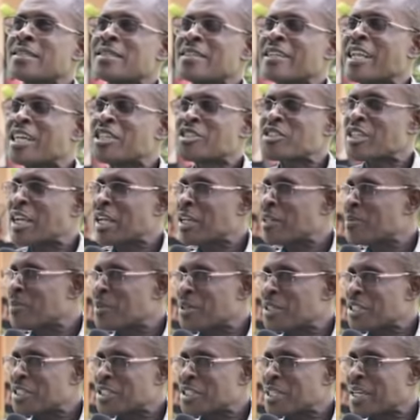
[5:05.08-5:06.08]
National
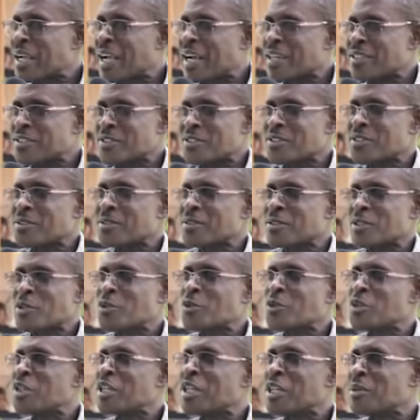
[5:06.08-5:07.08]
Liberation Council, they
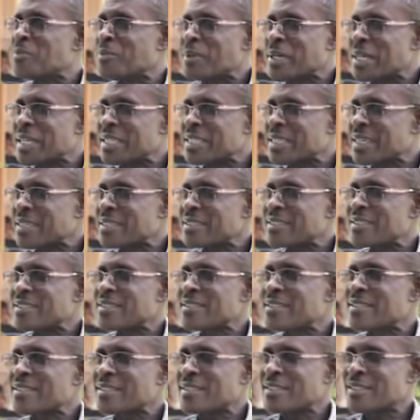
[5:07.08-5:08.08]
couldn't liberate
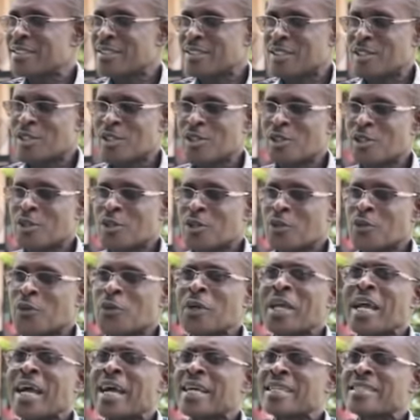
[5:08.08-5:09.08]
us.
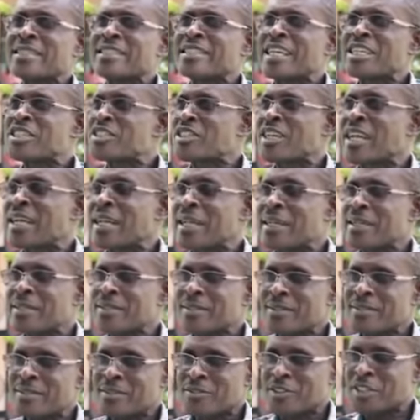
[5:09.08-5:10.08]
We had National
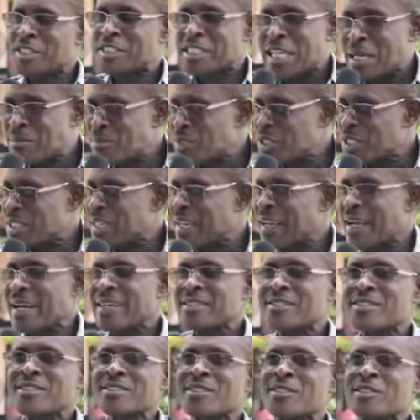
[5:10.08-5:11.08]
Redemption
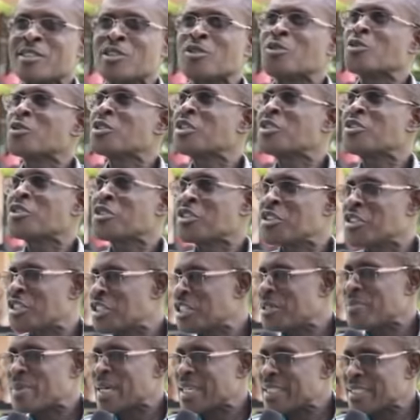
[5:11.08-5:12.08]
Council, they couldn't
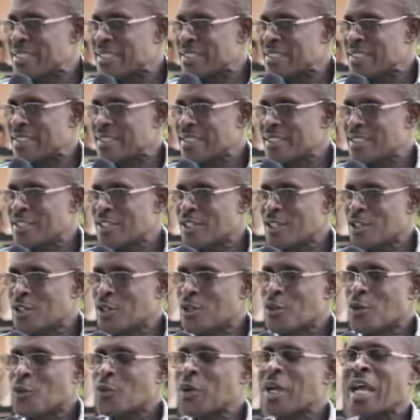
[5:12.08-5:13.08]
redeem us.
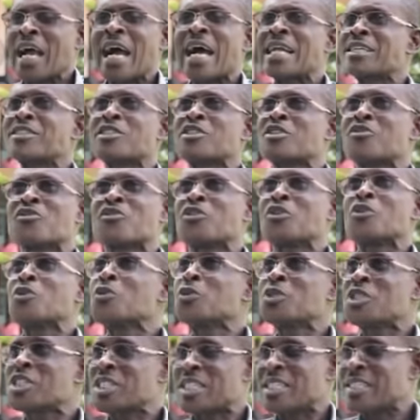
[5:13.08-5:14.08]
We had
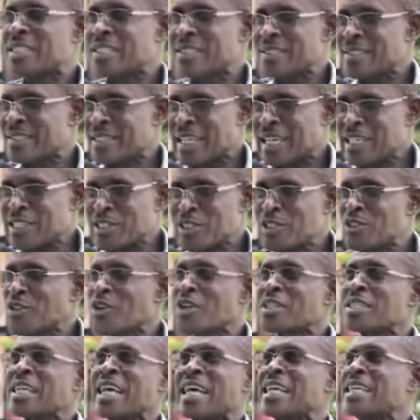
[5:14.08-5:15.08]
revolution that did
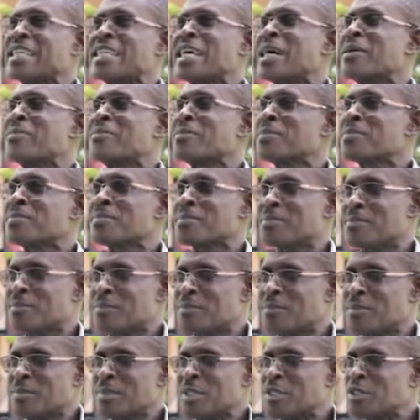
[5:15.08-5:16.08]
not end up
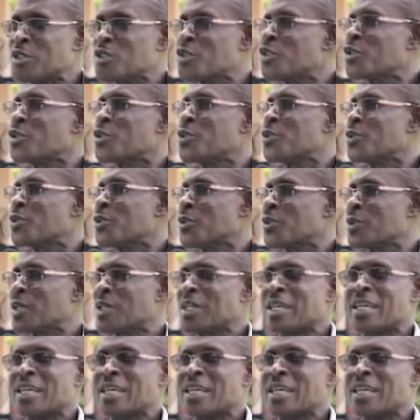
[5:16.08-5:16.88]
into